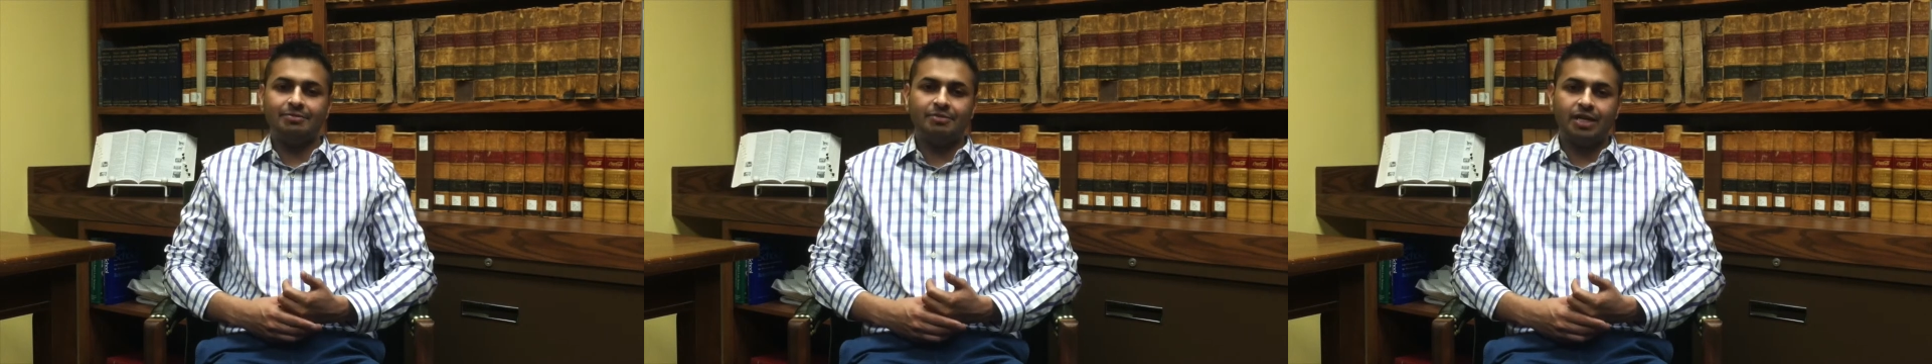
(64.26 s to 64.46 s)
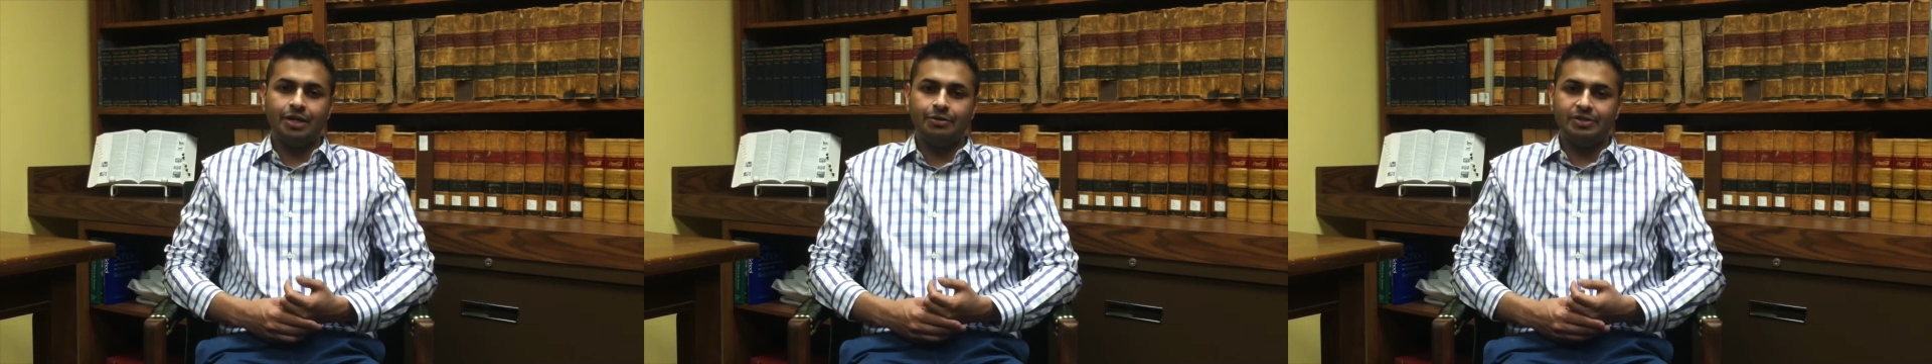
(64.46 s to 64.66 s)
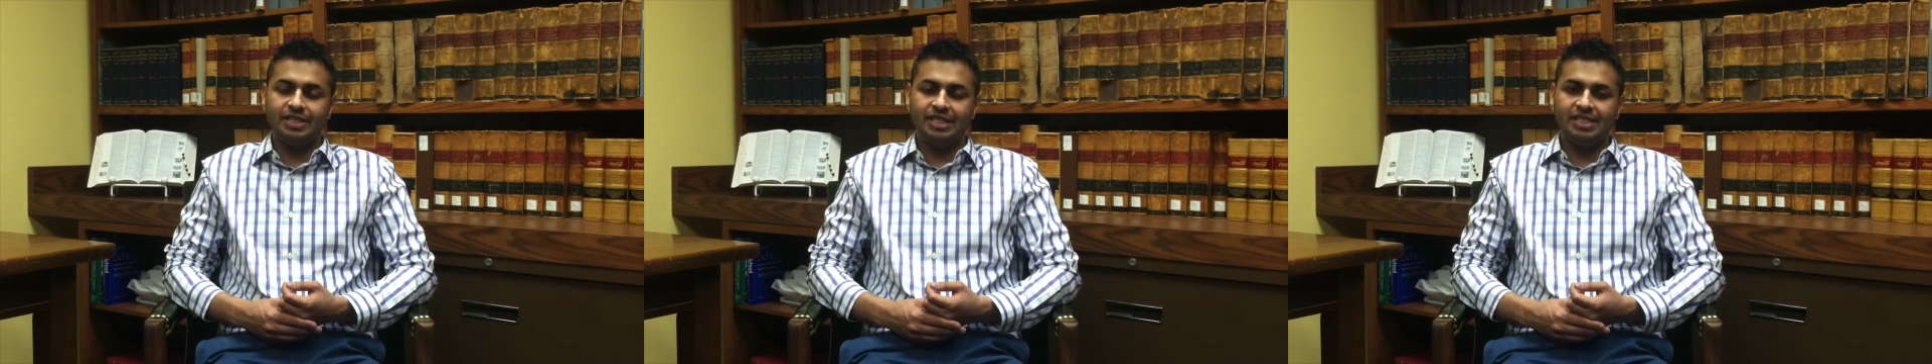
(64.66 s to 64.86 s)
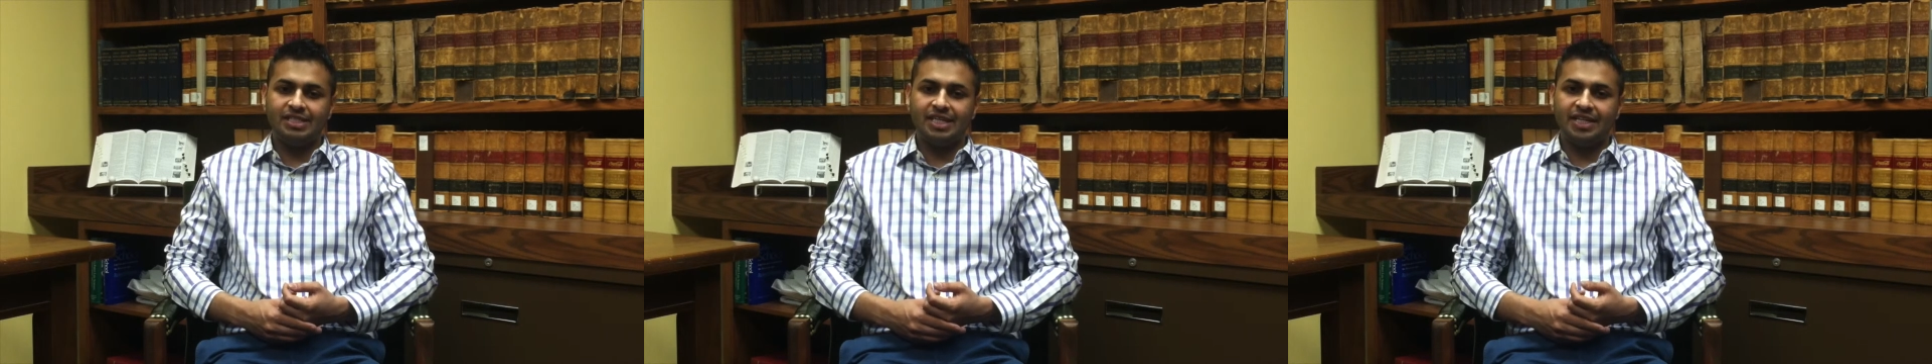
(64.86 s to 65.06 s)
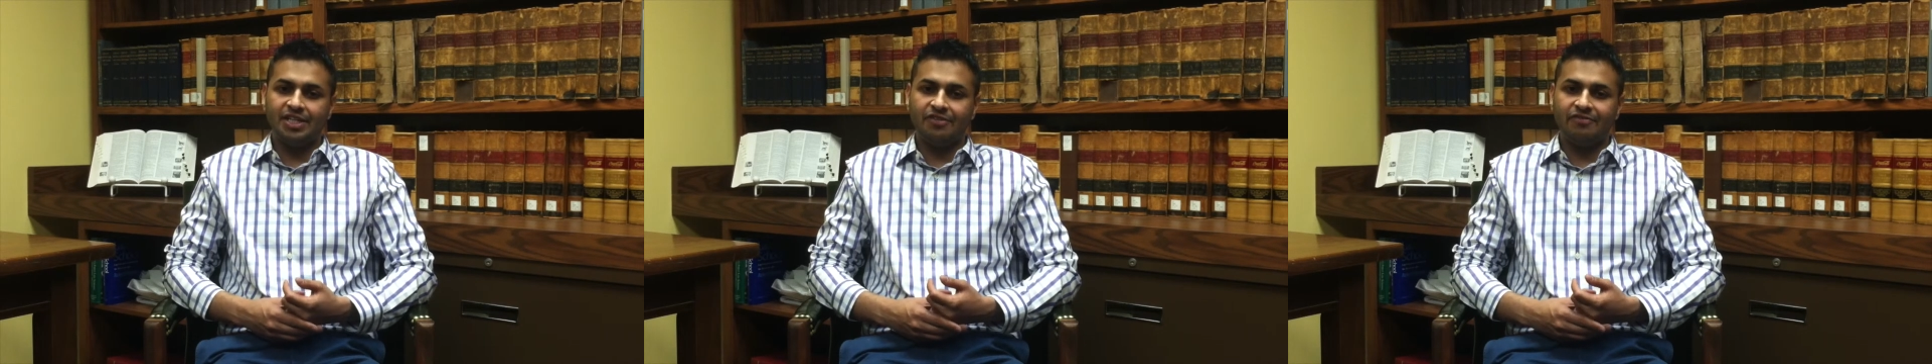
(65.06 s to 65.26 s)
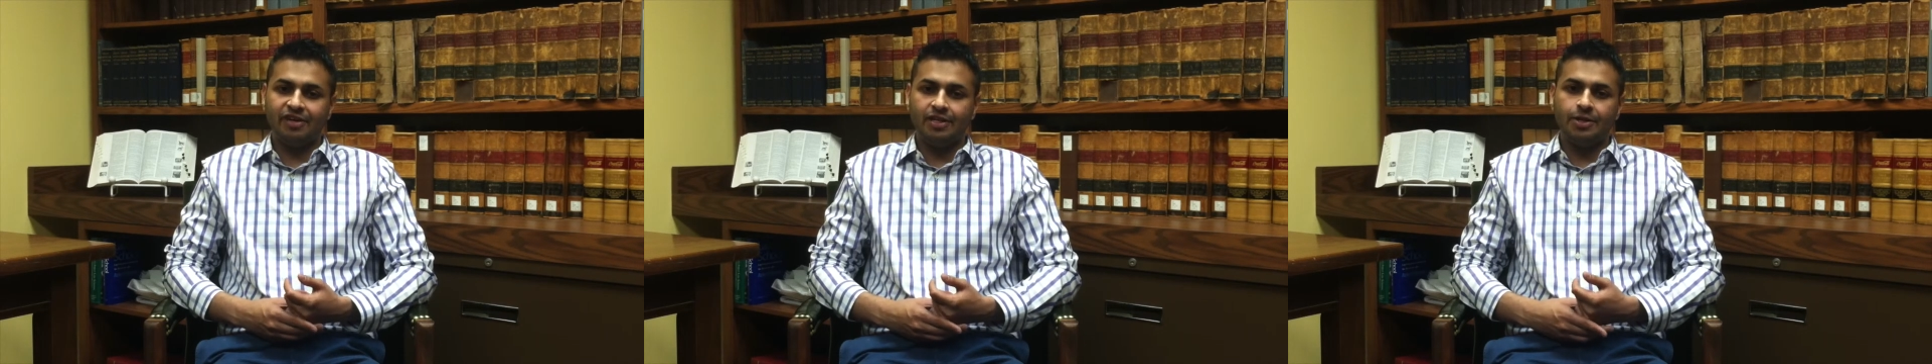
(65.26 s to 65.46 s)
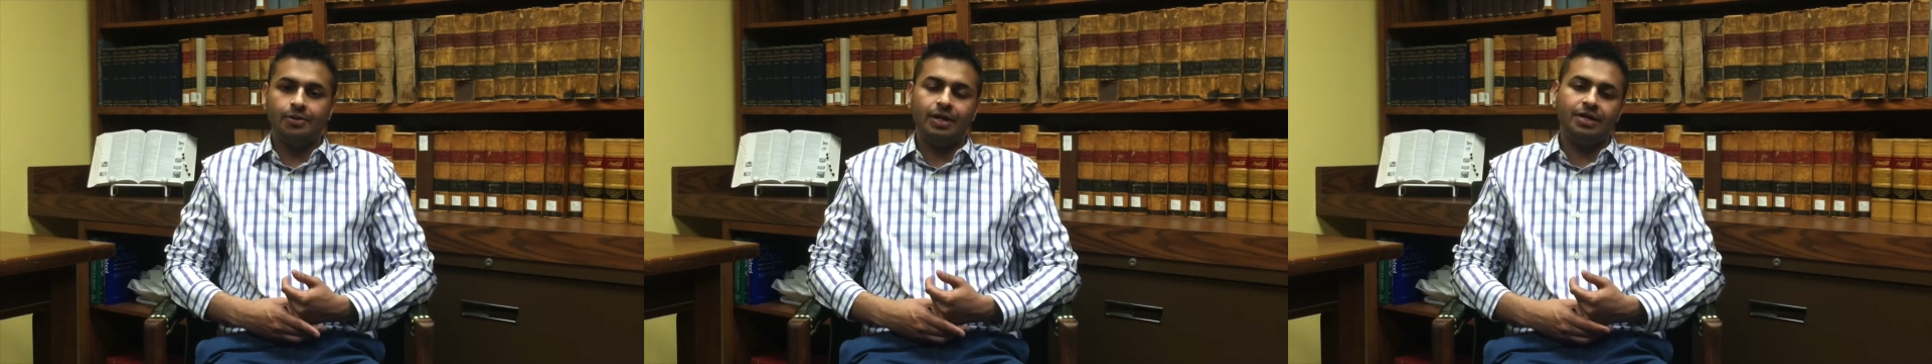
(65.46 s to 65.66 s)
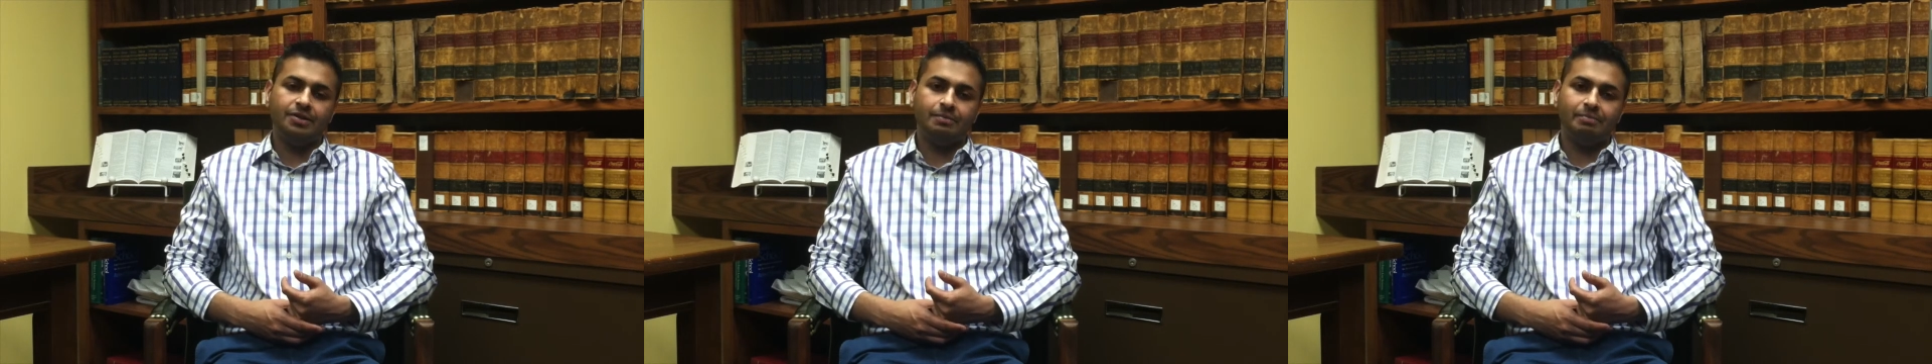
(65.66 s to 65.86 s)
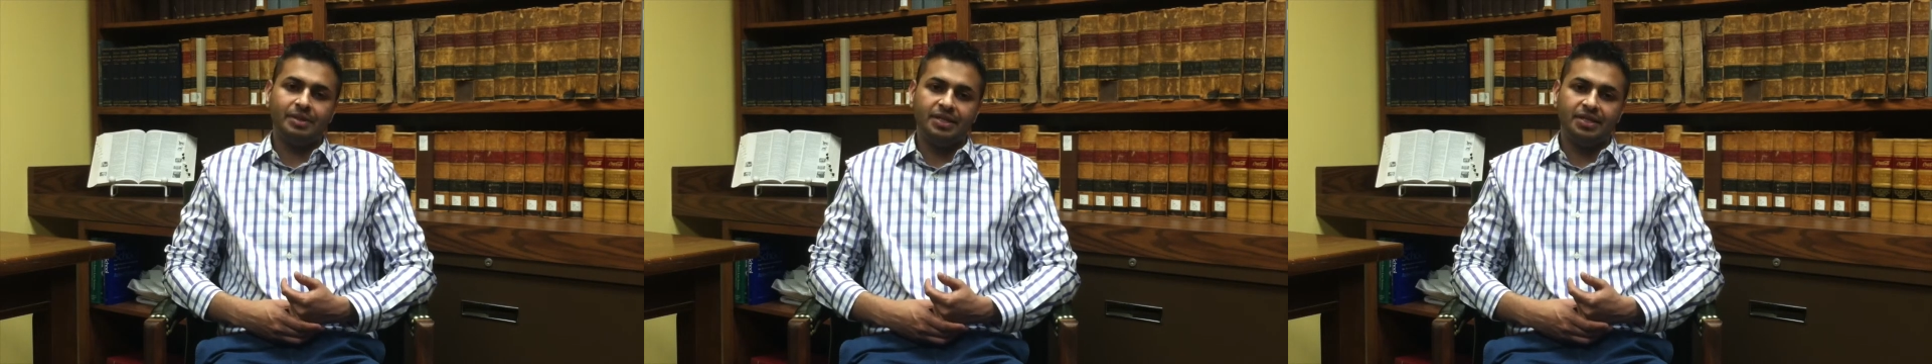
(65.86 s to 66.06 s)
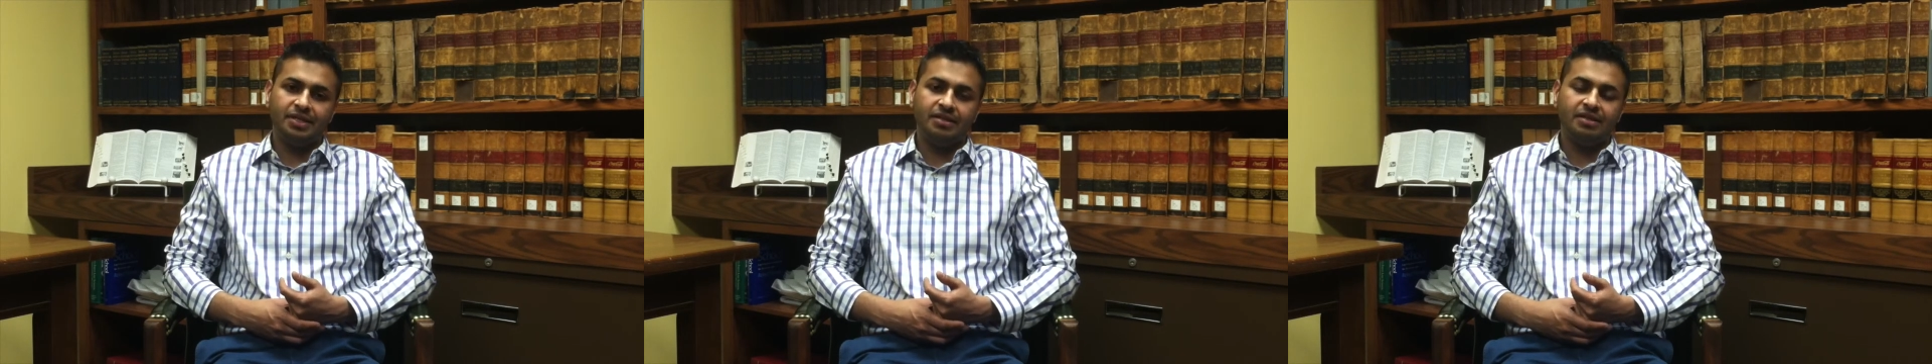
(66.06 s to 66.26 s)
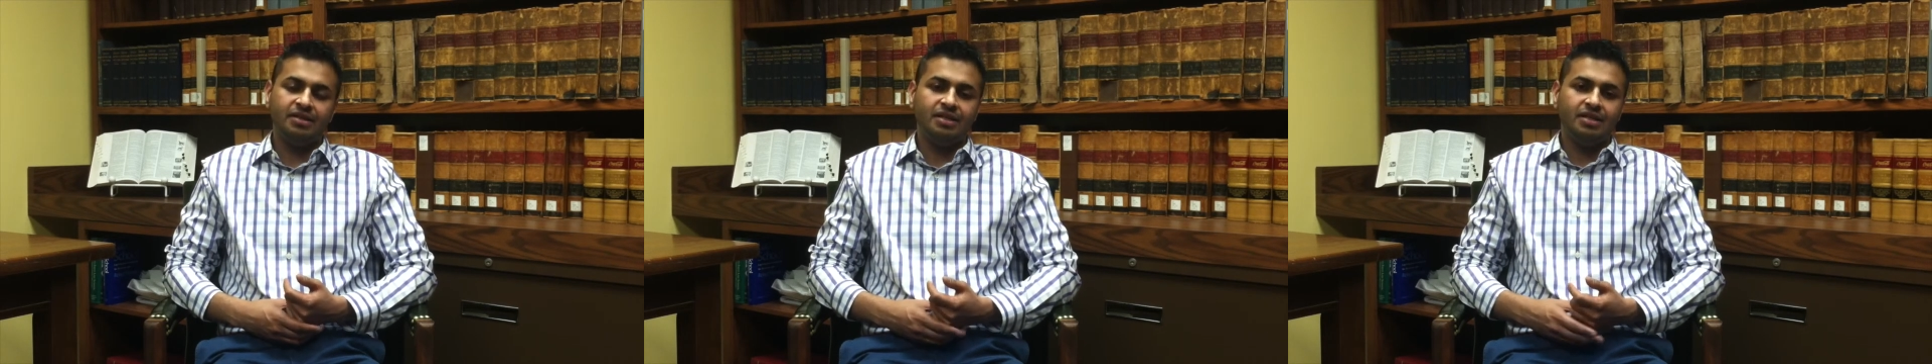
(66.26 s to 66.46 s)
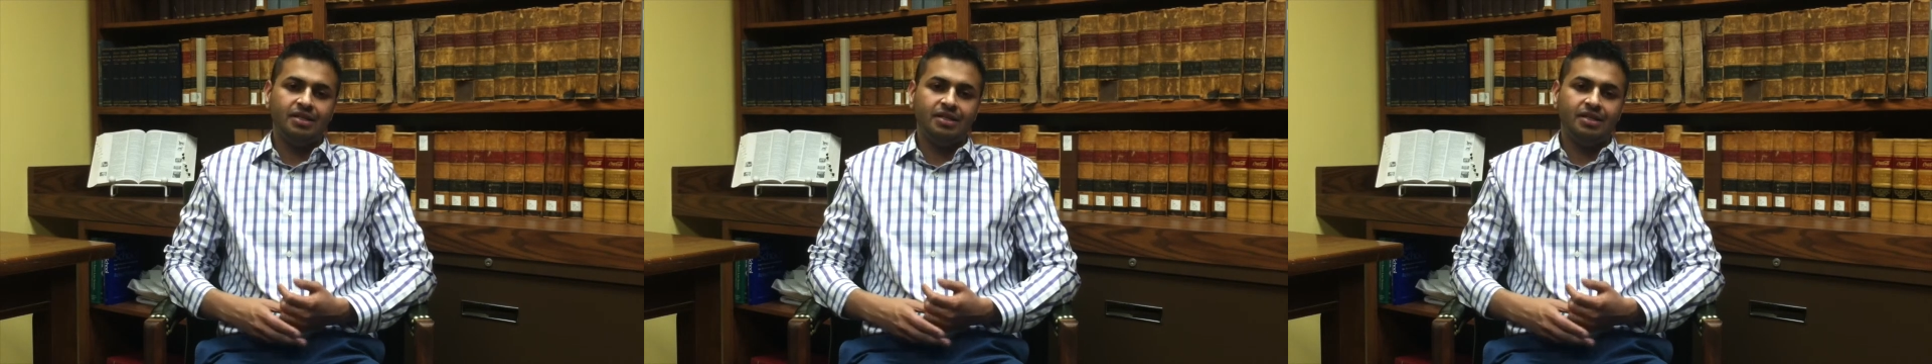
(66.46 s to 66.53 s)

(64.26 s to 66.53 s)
summer I was a Steiger Fellow out in Pierre